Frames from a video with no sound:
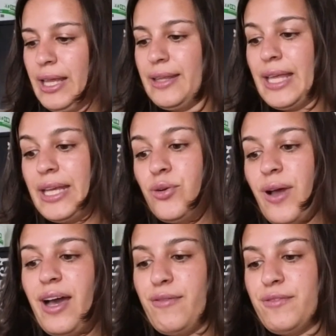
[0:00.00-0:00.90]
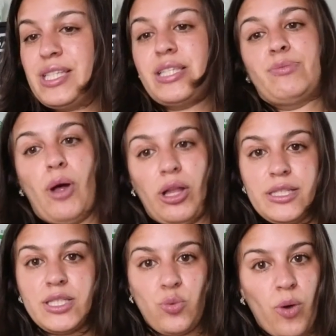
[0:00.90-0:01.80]
Then you have the
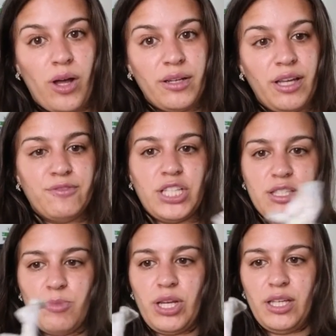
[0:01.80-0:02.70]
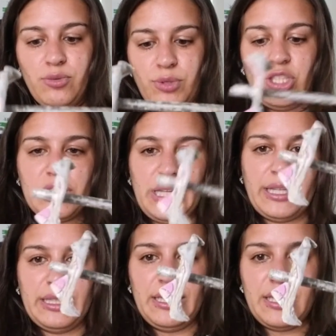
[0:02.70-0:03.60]
smallest one of Jesmonite, which is
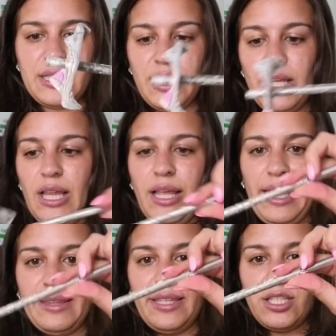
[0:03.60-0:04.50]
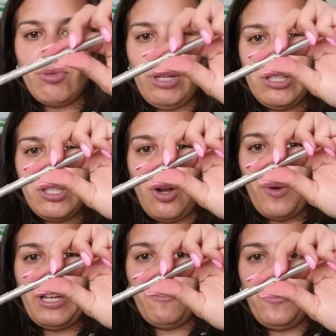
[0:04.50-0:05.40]
like this. And this one's
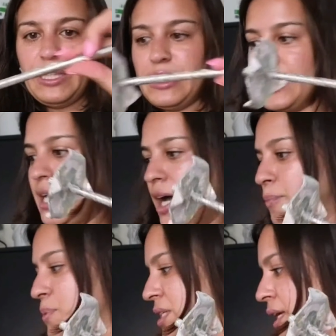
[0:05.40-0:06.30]
already fit these cups.